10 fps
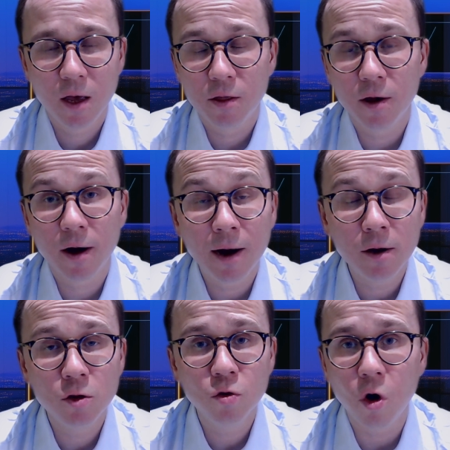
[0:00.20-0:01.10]
There are
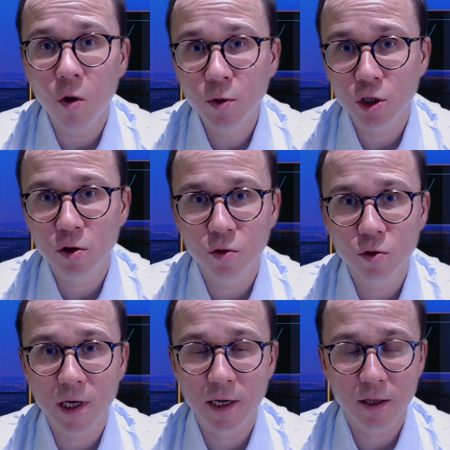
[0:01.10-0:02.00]
currently two options to
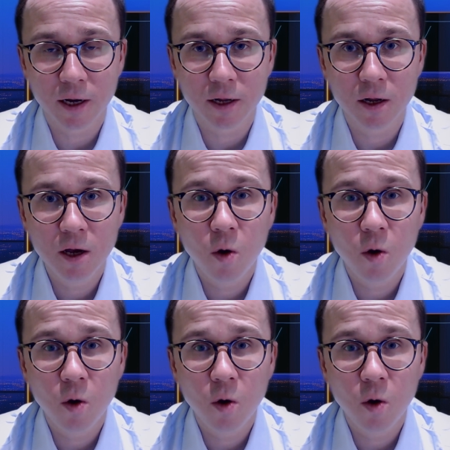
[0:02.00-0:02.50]
use n8n.